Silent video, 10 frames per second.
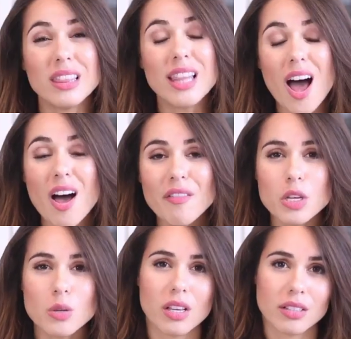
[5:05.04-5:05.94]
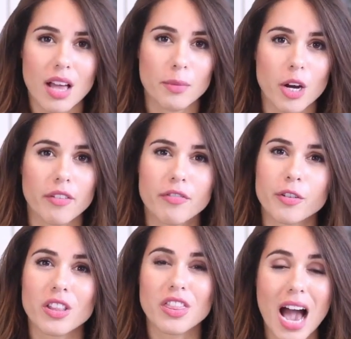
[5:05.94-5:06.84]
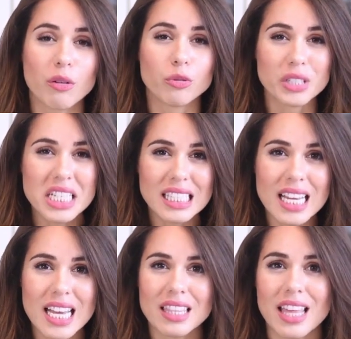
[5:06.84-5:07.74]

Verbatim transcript: love using Samcart for that reason.